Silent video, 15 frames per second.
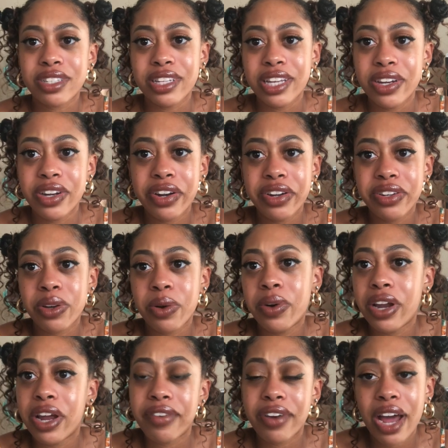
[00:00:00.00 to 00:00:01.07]
leaders or
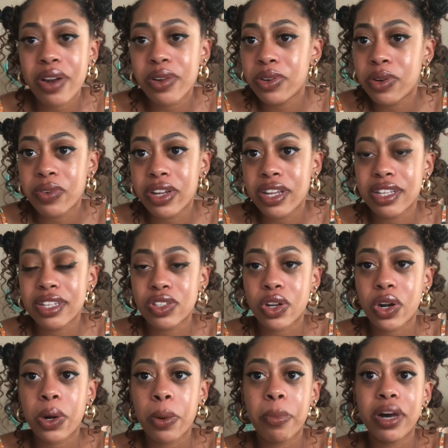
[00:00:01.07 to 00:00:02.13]
whatever I don't know really the
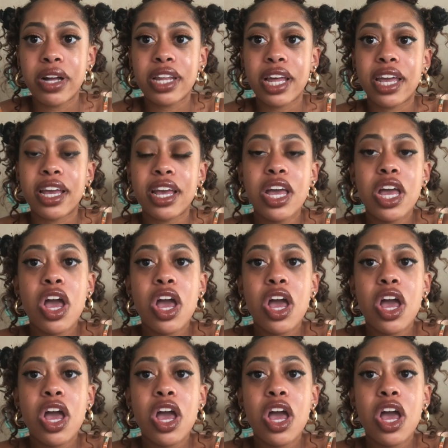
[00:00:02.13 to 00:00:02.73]
term but like